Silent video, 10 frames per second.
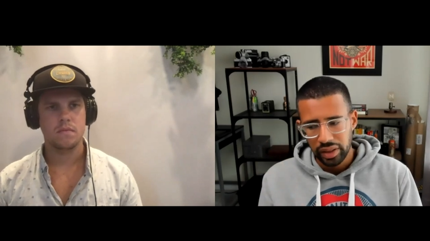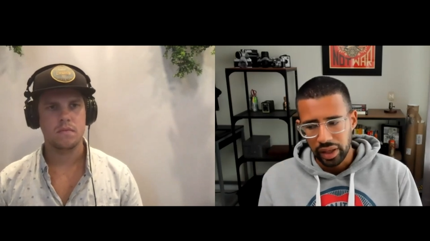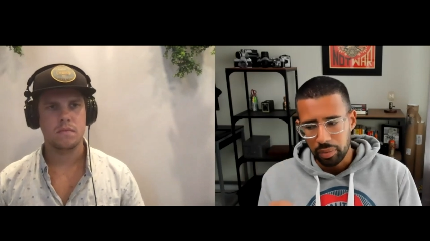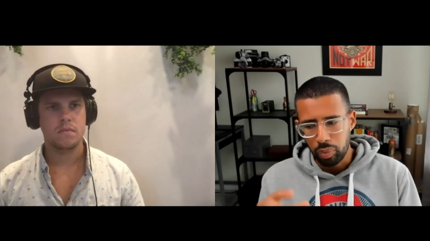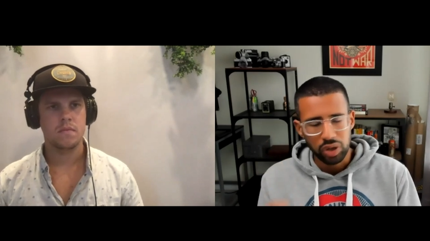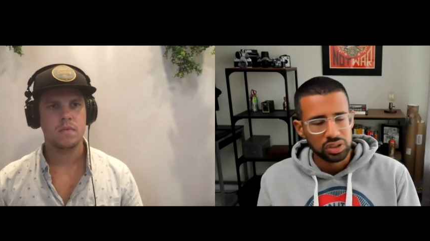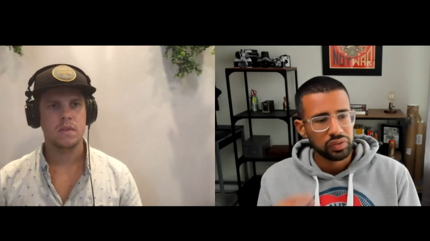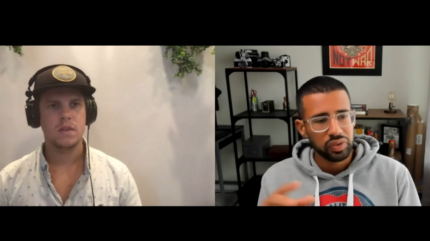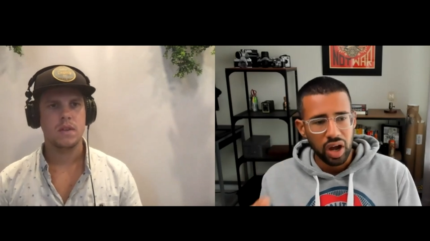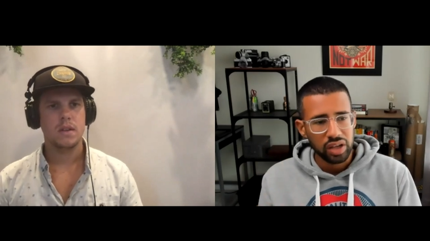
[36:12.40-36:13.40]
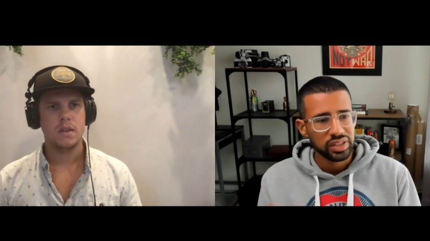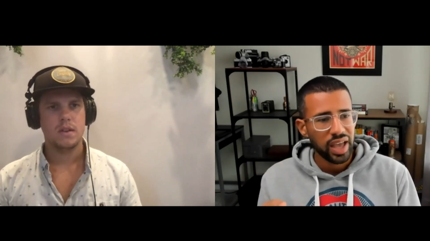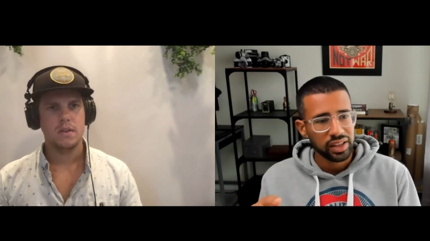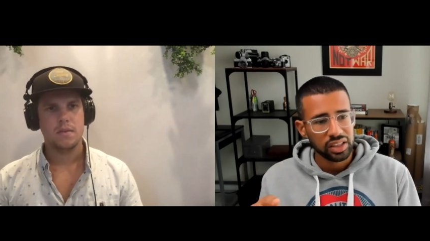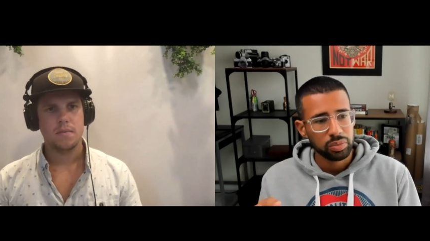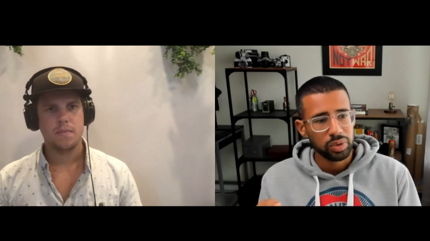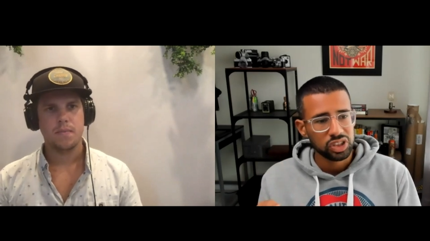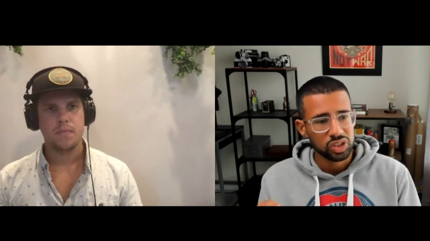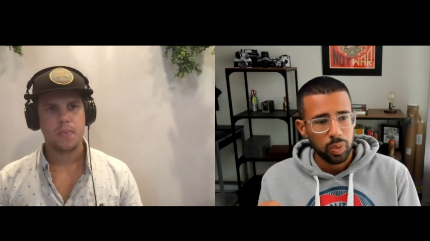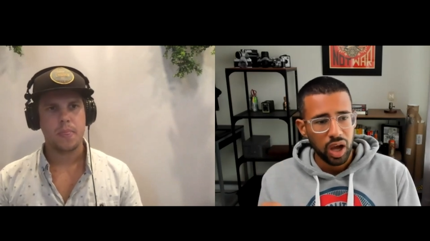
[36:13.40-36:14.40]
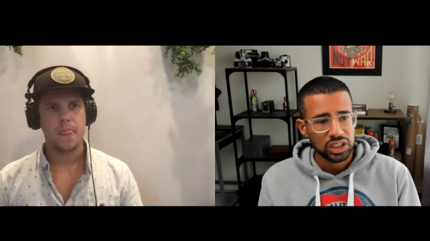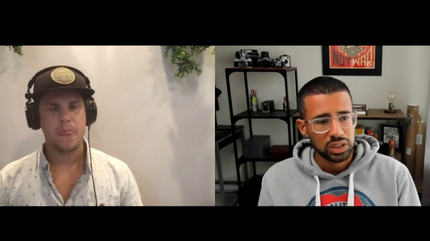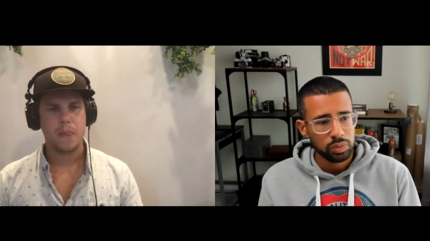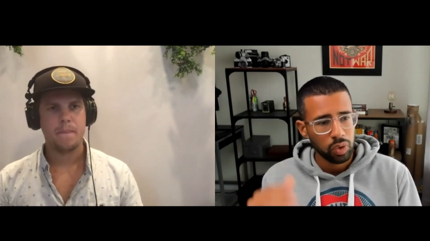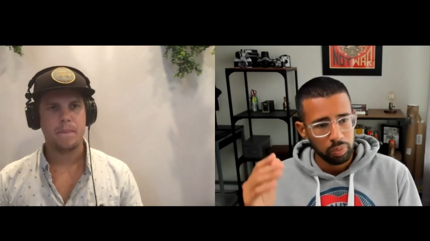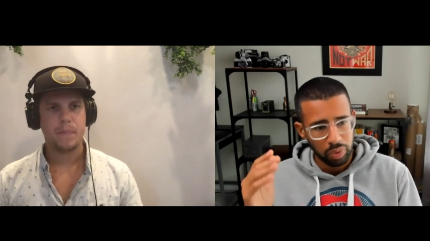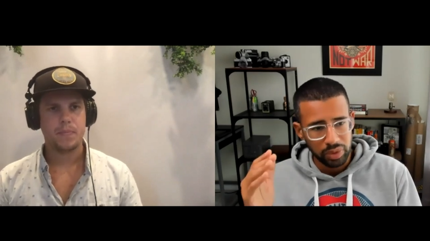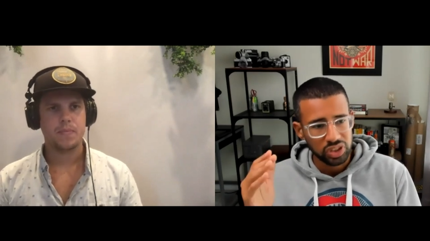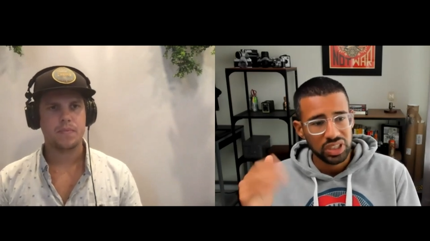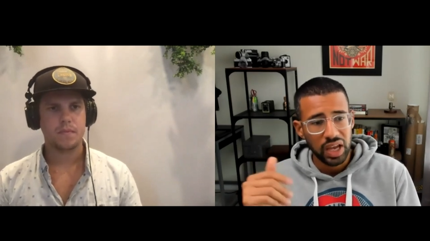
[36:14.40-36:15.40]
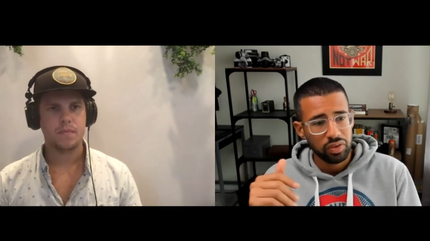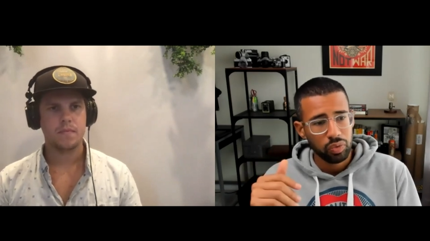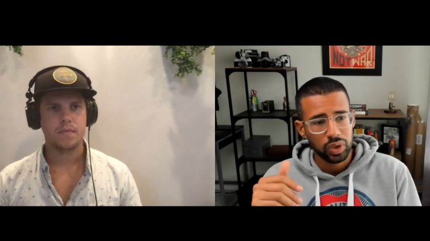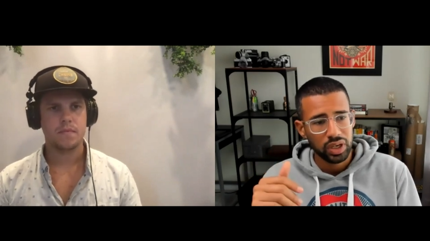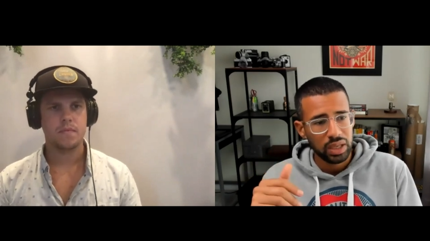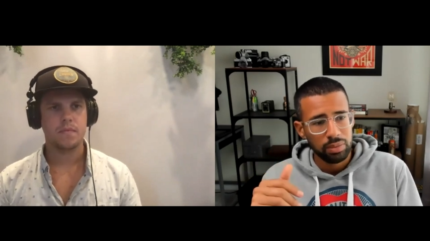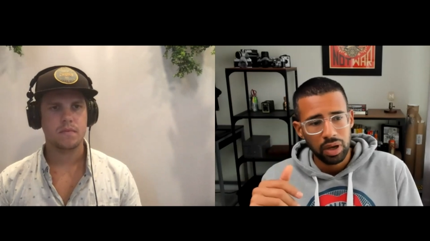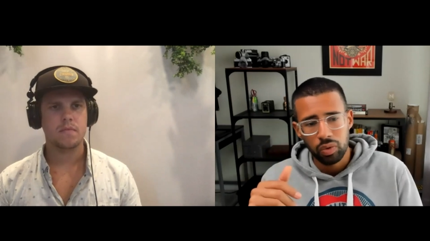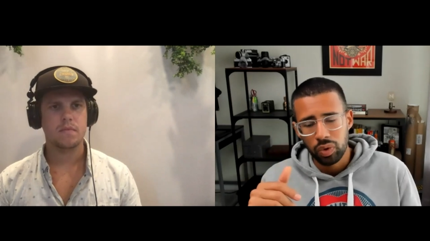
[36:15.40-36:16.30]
Speaker 1: like points of contact as much as possible I'm pretty much just having one email.